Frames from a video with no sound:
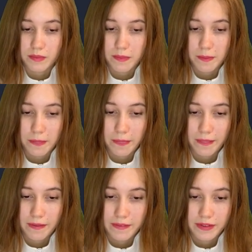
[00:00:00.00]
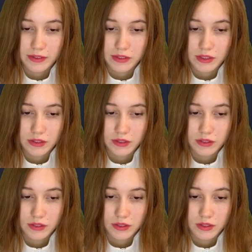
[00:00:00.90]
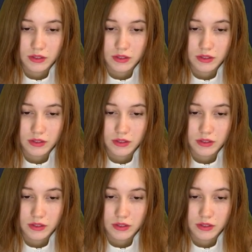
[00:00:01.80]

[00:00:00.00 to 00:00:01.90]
Nothing is said.